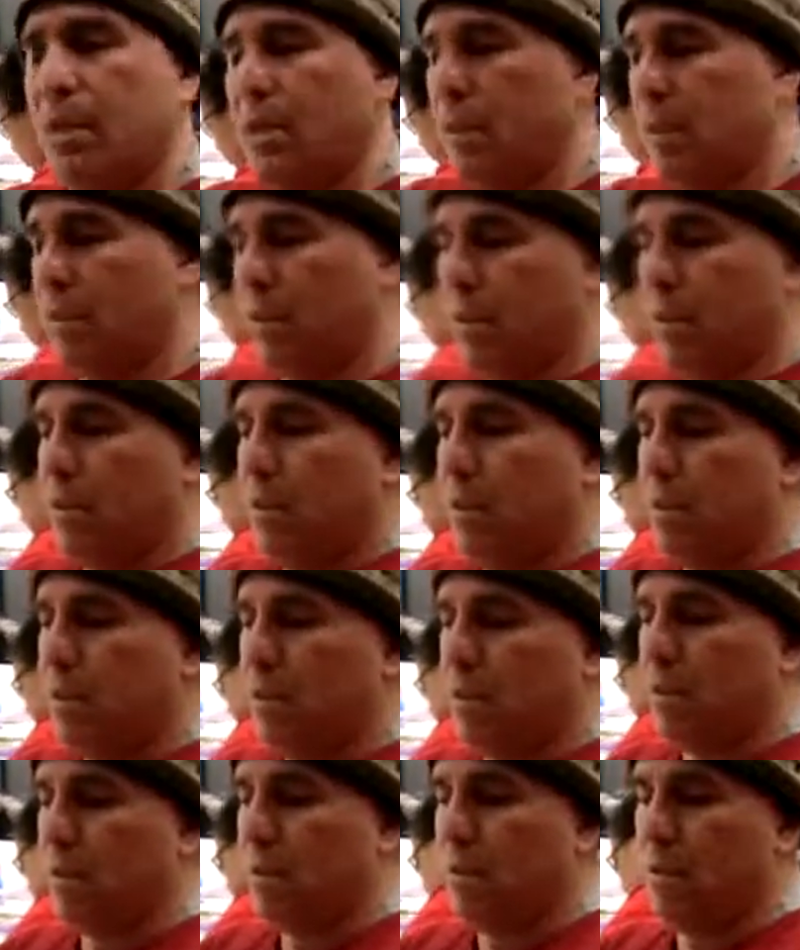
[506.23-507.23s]
because this
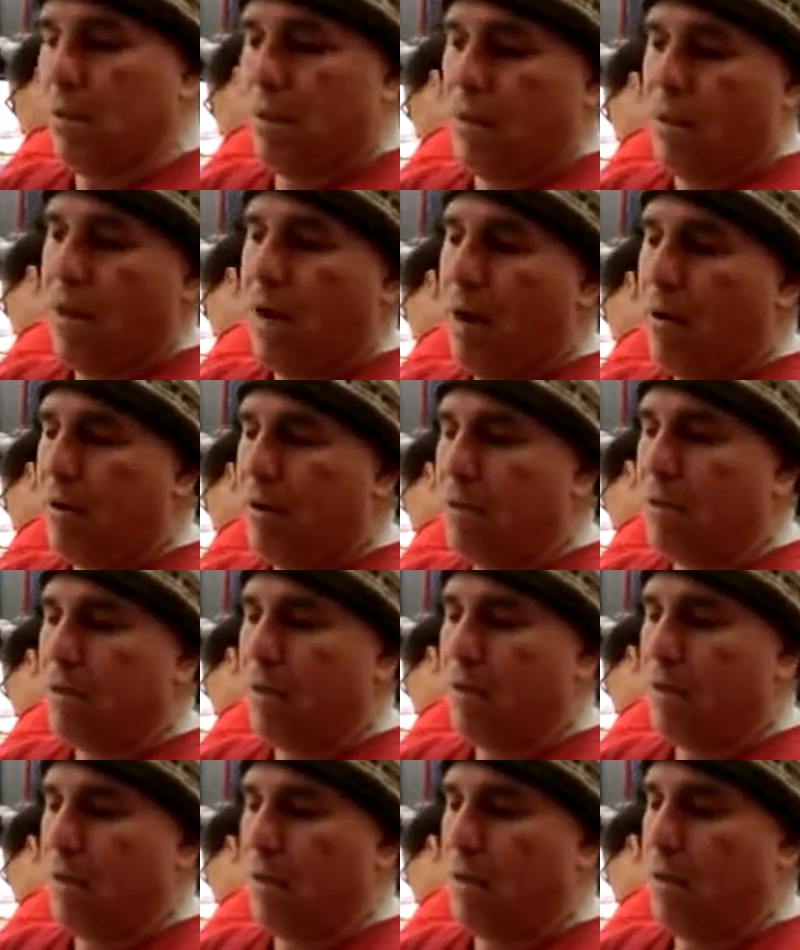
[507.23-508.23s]
is the
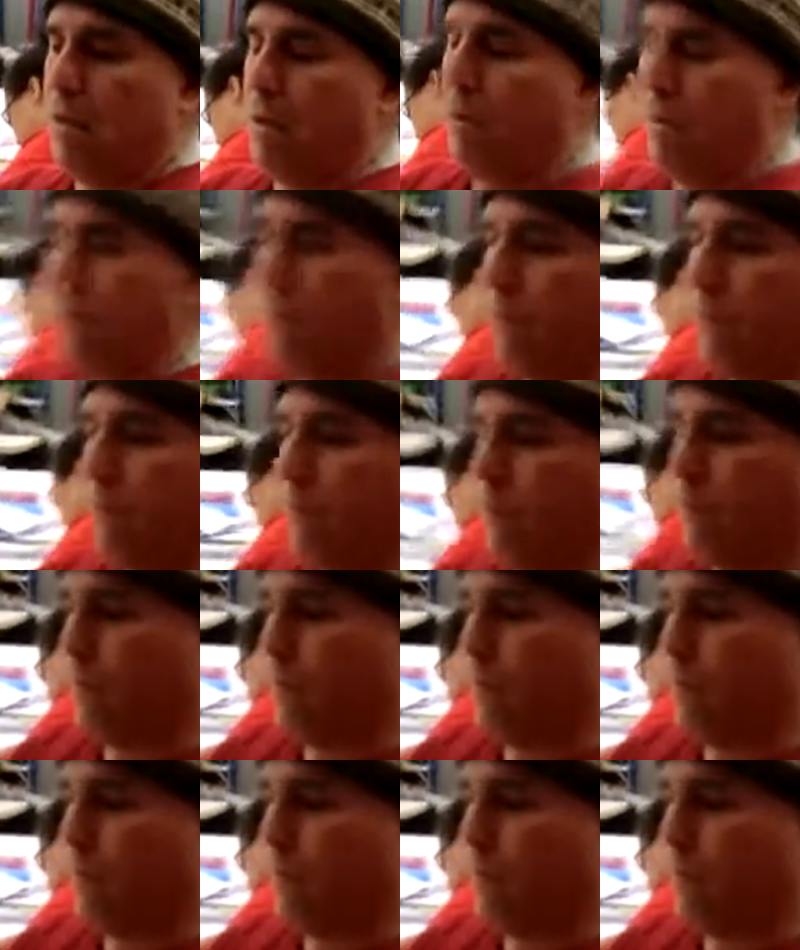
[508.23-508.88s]
Diaries of